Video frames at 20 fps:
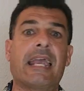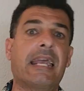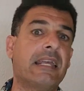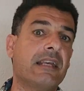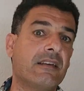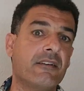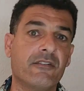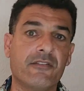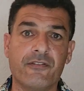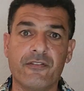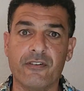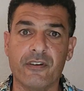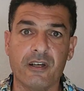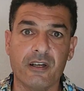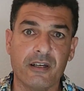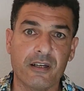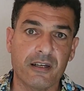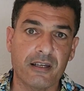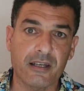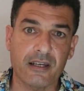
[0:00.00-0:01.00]
cave
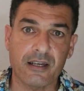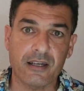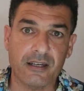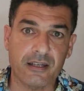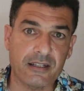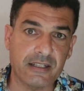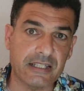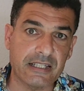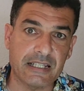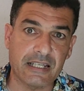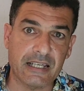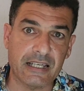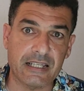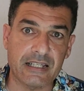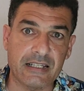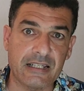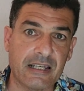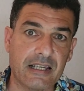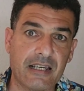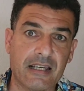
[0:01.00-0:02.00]

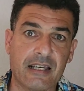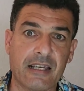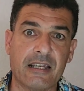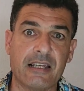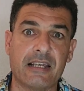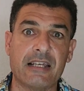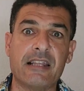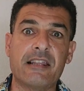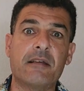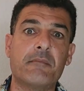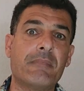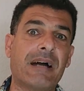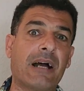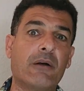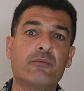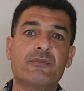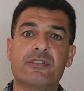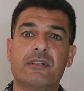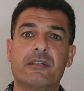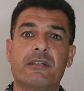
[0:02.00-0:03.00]
in the
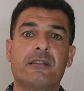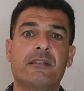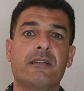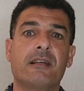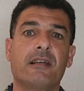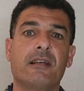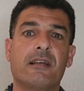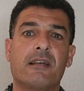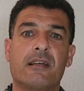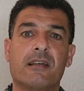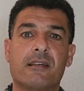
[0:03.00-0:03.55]
mountain